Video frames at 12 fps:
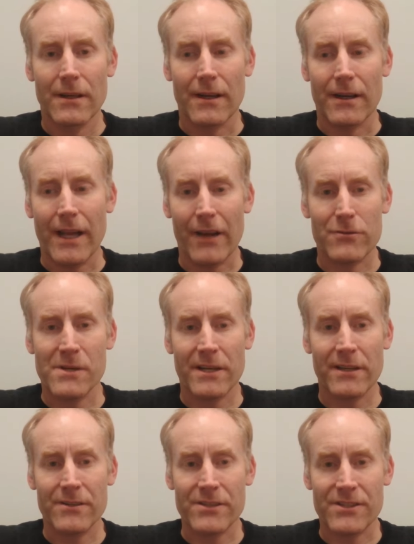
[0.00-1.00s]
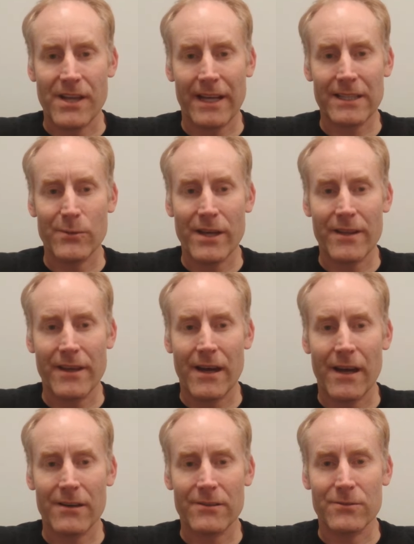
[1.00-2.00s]
Uh, everybody knows exactly where they
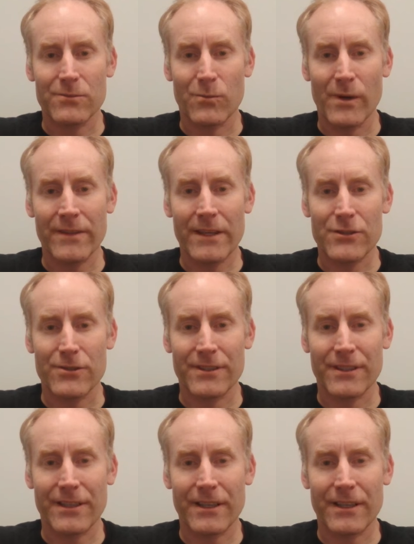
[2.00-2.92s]
are and when they should